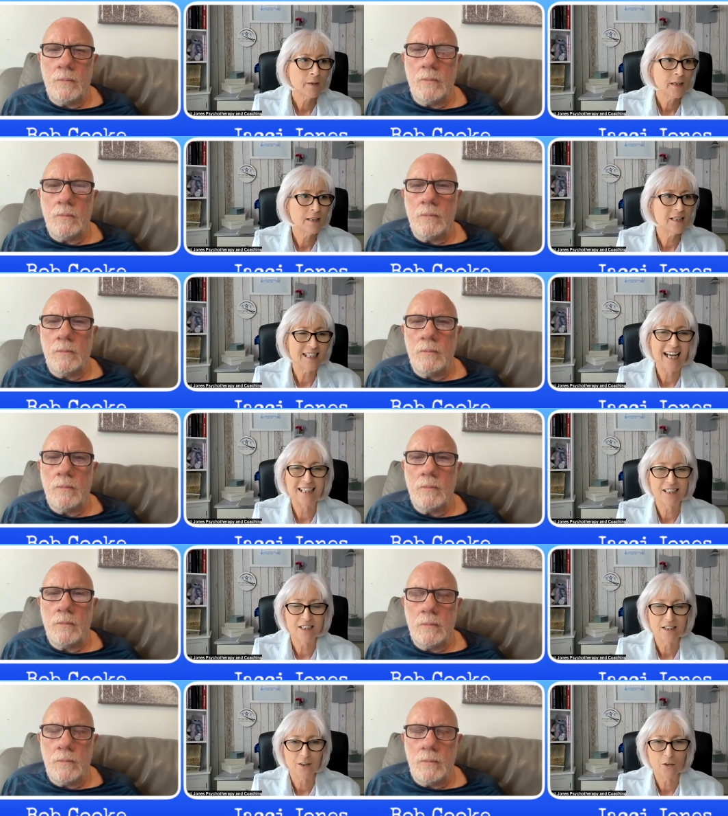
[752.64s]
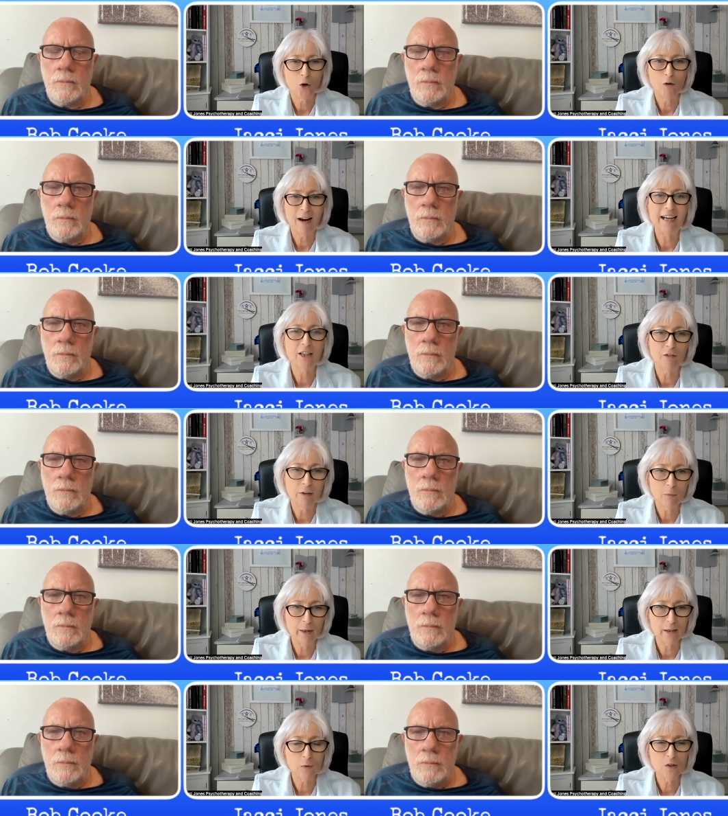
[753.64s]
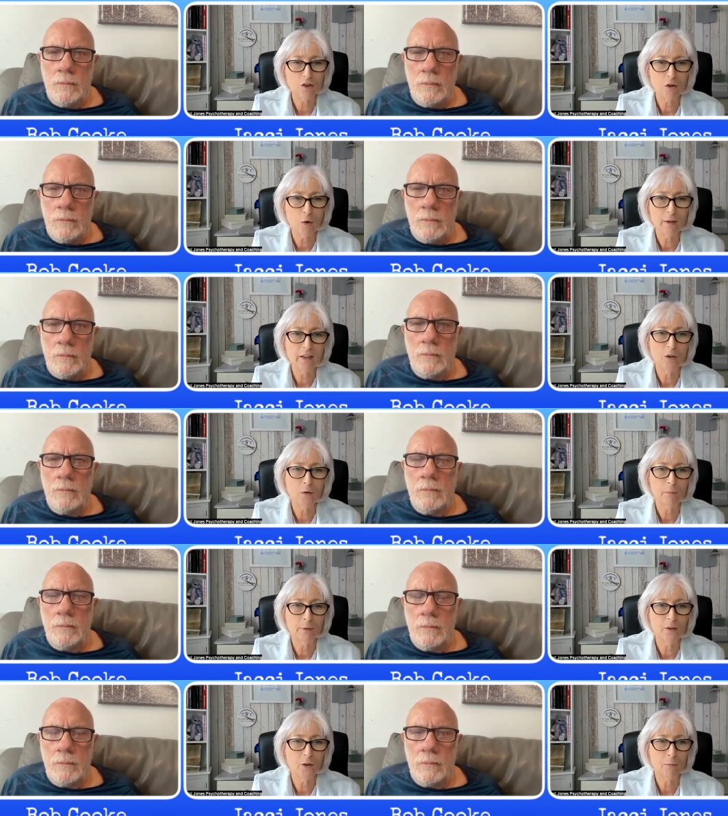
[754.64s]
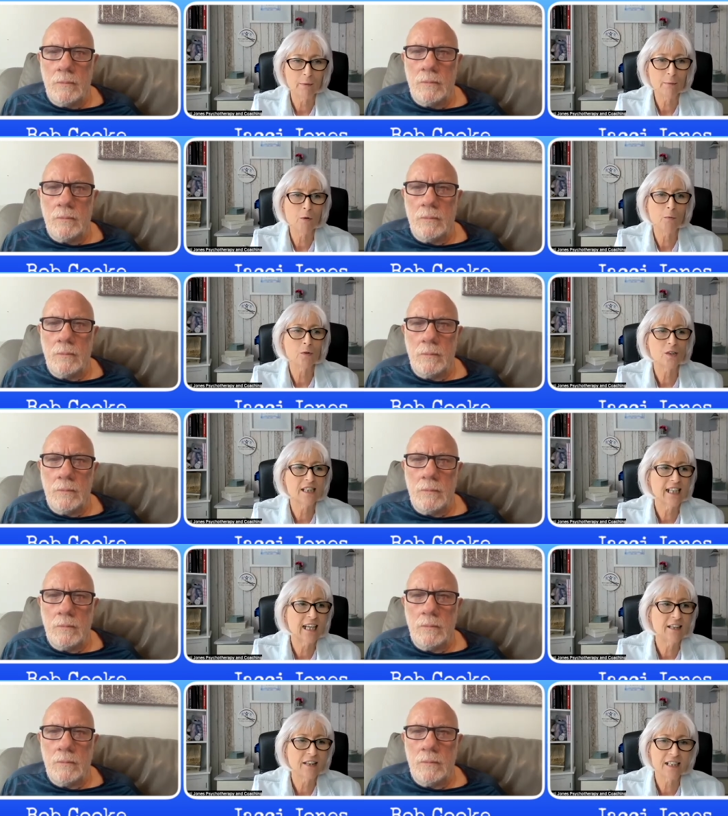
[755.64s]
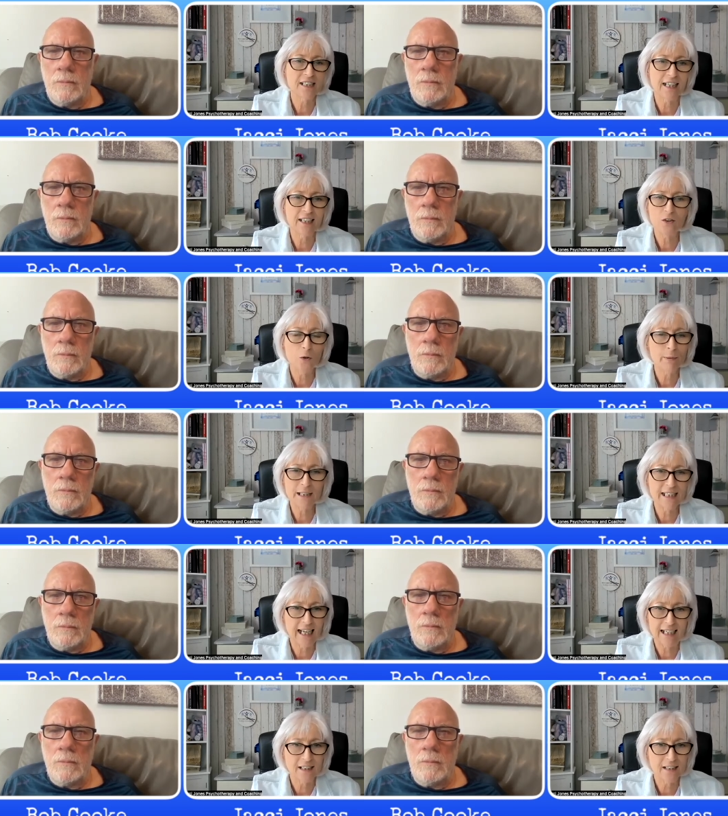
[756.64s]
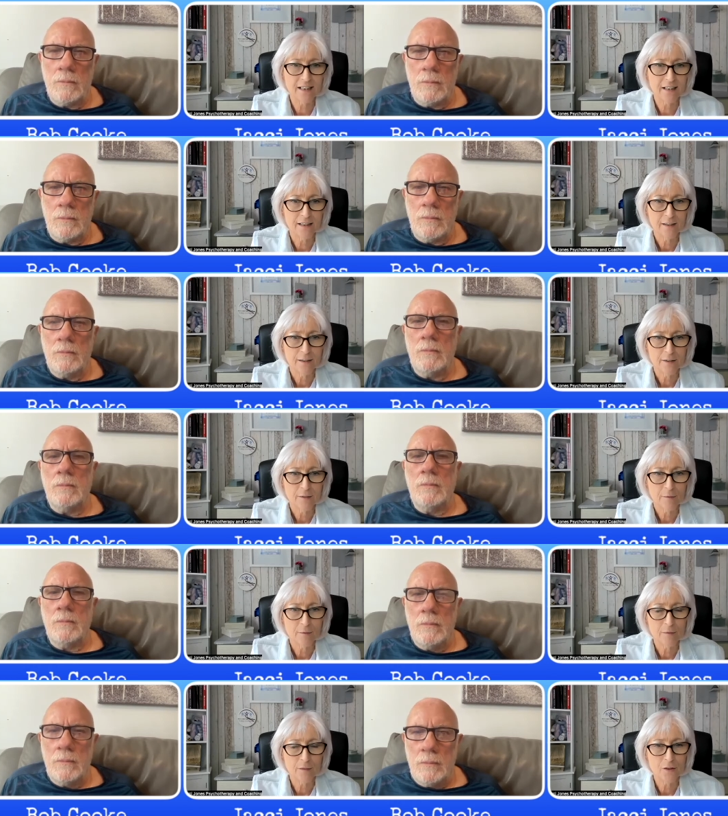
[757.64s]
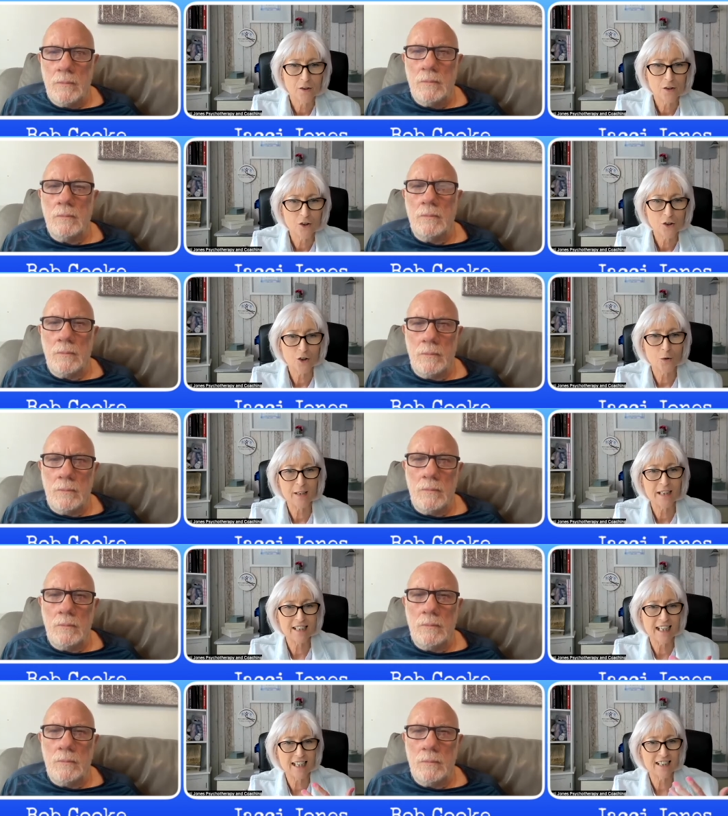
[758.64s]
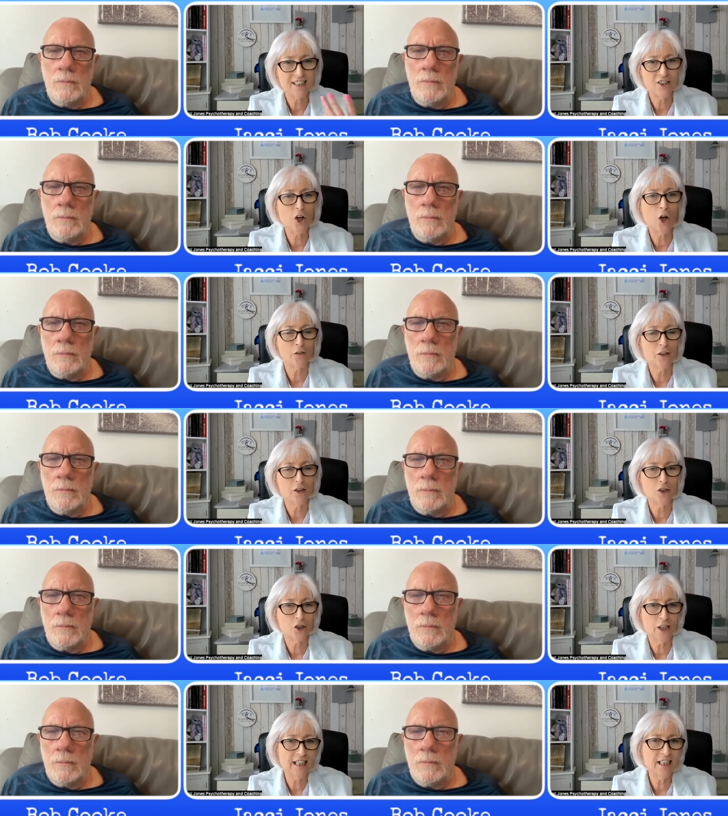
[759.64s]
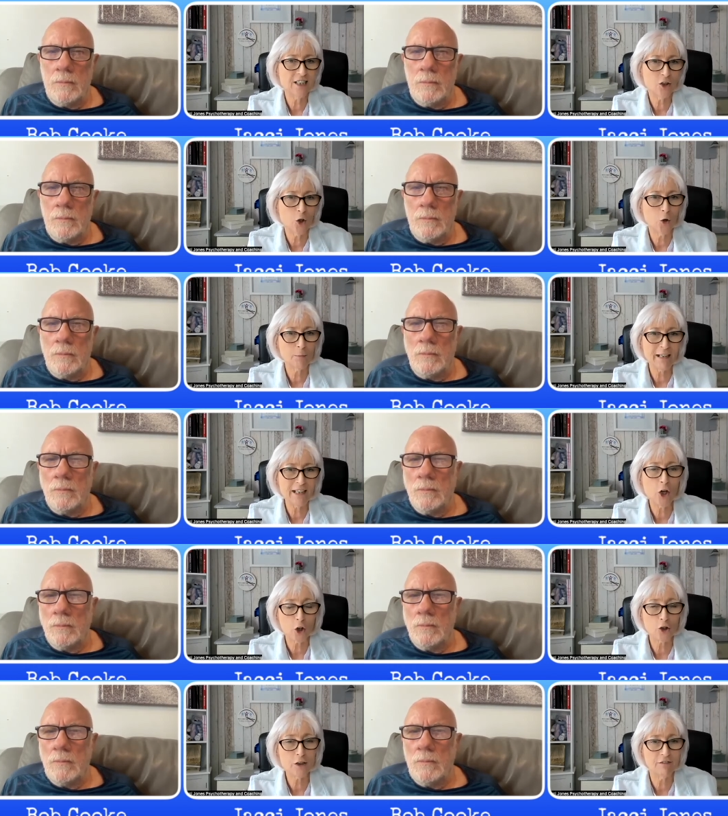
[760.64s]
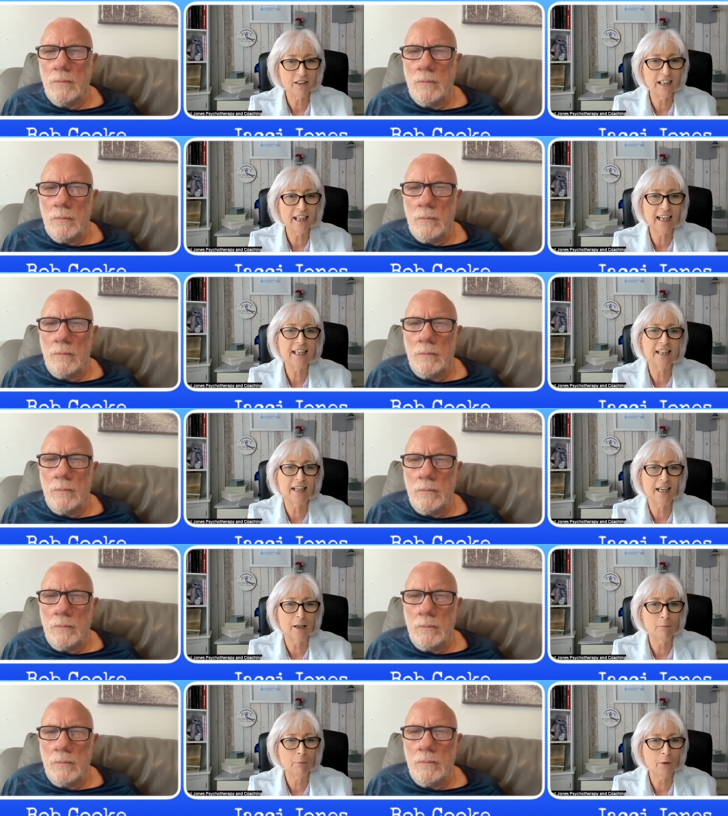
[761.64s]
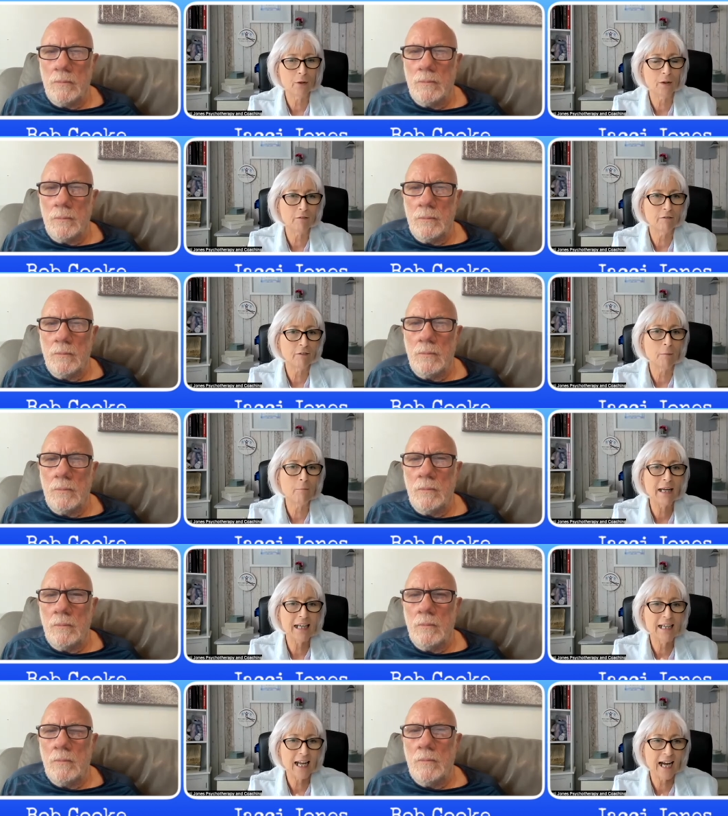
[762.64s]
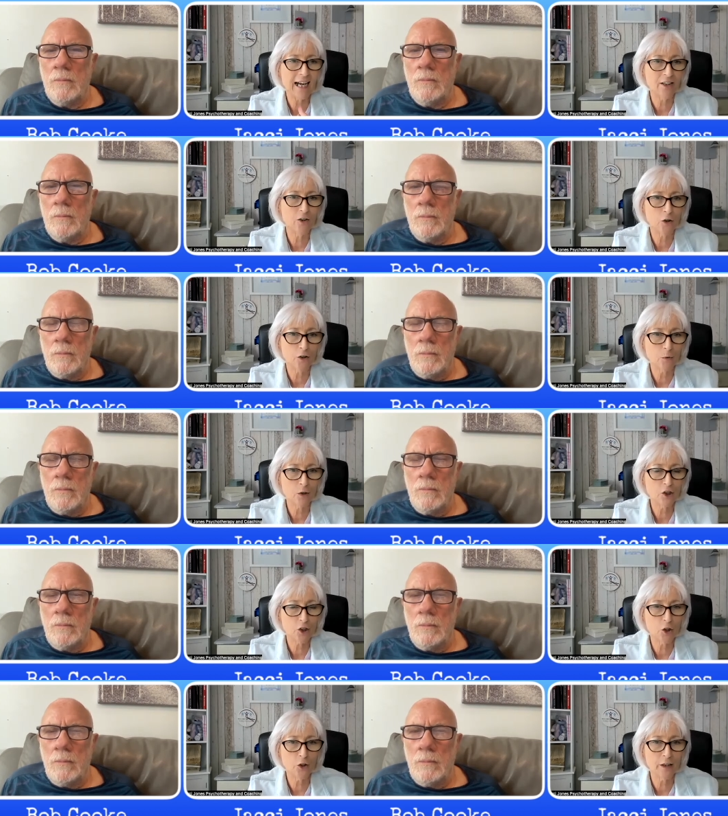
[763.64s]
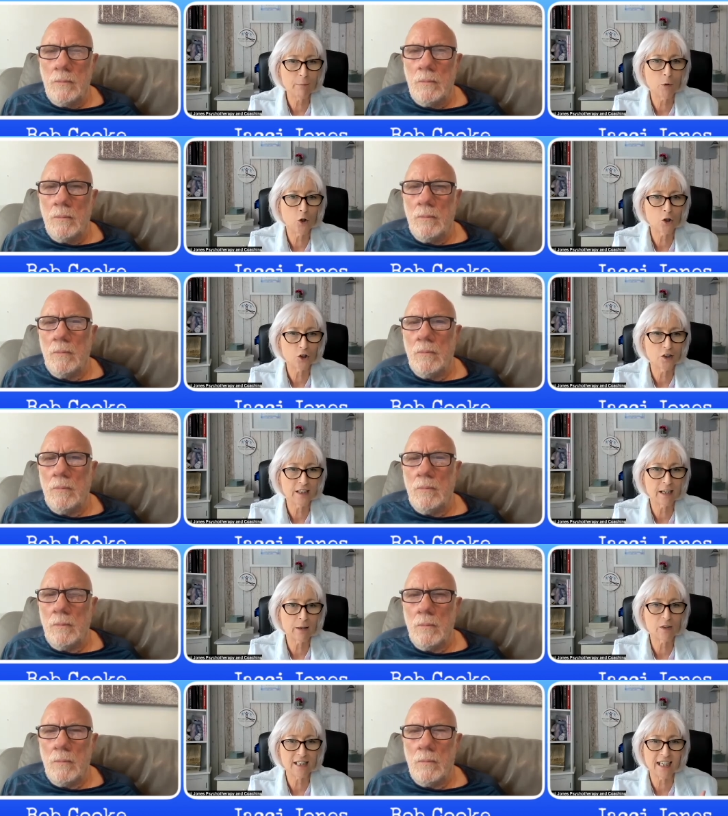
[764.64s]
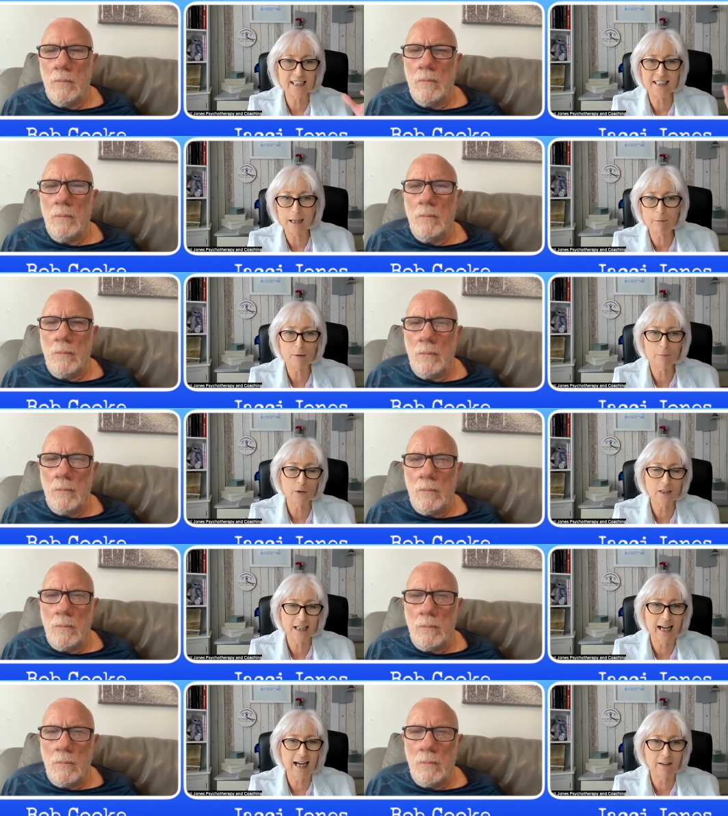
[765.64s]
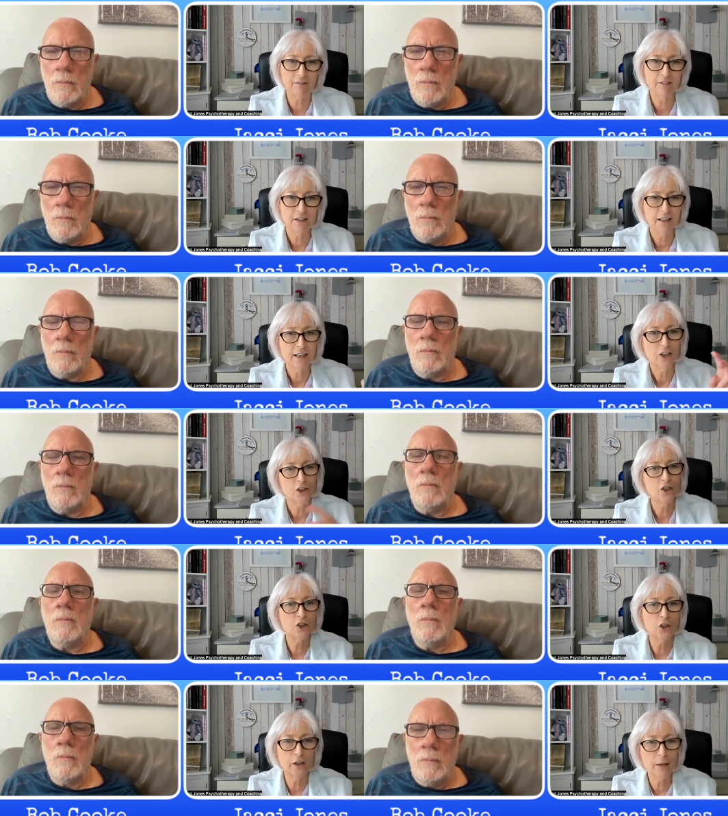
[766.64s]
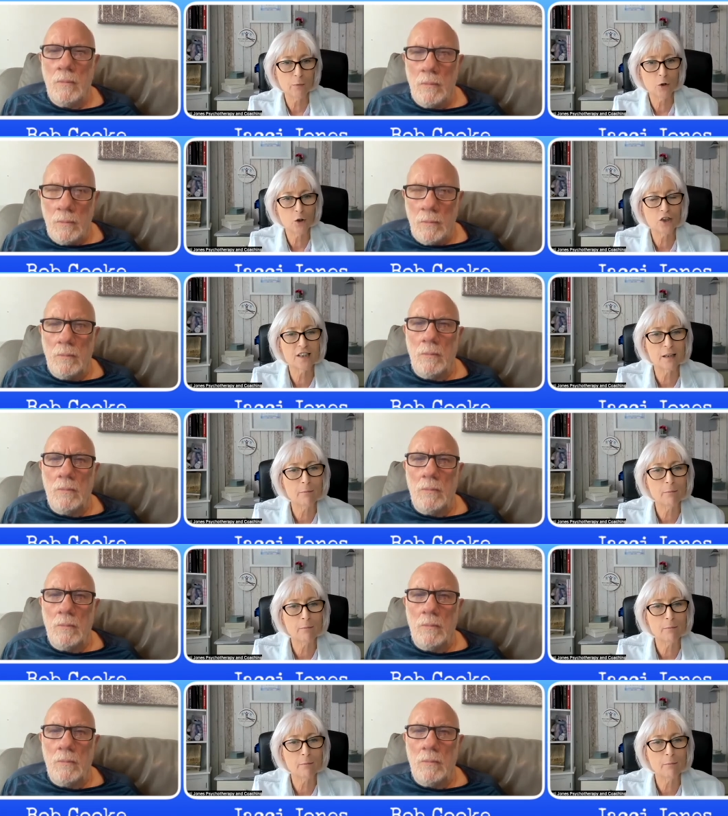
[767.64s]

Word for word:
Speaker 1: sad or angry when i was growing up you know my mum would say things like don't be sad so it's it's not that she told me not to feel anything but for me i know there were certain emotions it was acceptable to have and certain emotions that